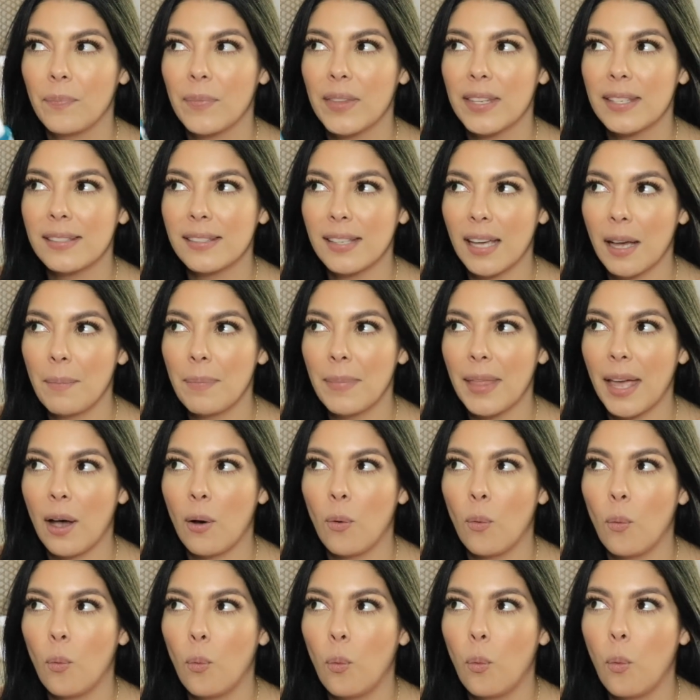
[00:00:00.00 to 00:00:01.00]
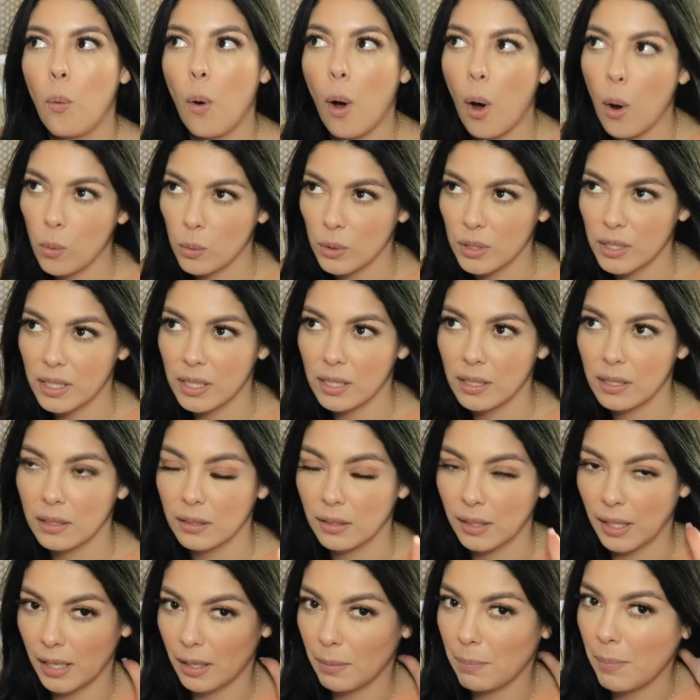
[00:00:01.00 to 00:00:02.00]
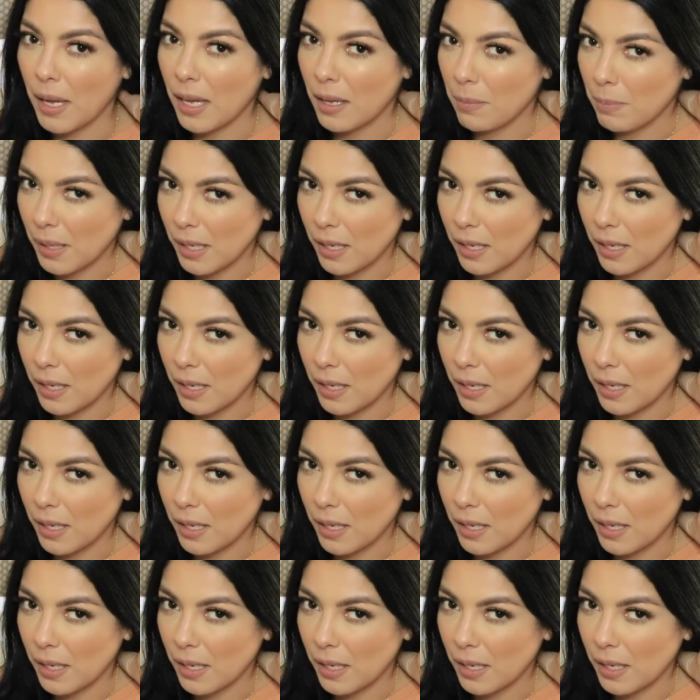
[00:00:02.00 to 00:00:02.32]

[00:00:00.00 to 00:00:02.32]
some that won't like make